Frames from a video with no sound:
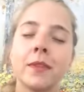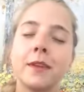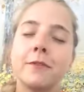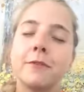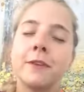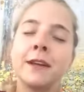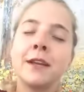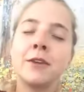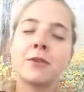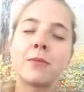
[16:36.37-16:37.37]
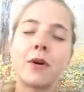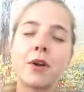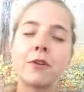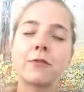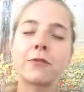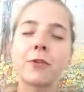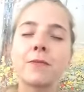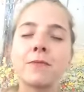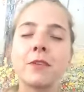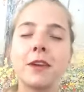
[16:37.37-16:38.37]
And feeling your body
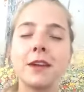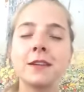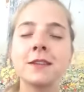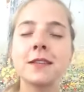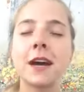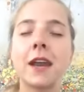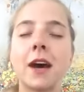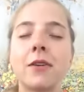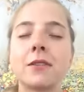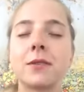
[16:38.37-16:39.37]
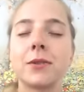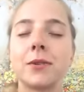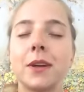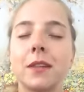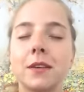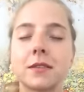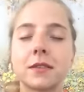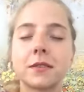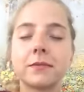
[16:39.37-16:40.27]
from the inside out as you're doing this.